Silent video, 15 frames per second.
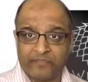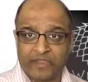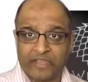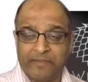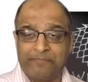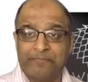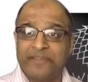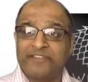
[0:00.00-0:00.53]
In
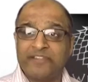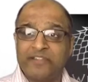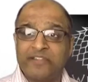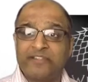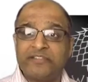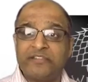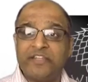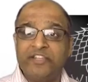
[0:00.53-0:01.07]

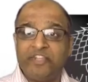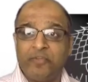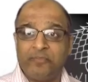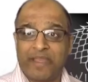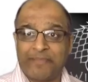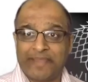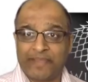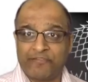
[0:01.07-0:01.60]
business, you
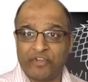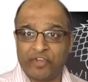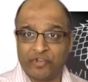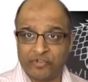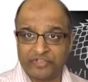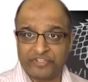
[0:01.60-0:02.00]
may be having good